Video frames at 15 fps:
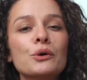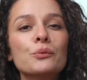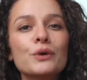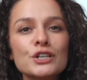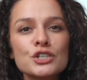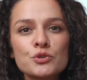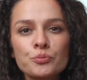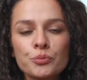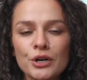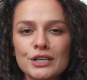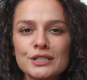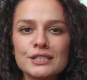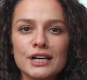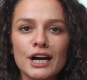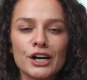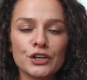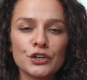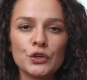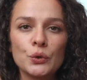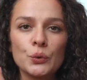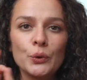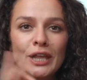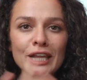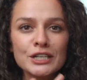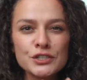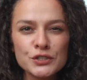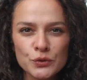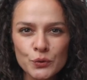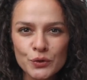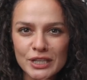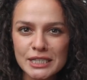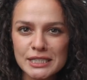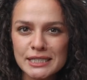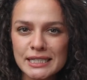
which prints are you into this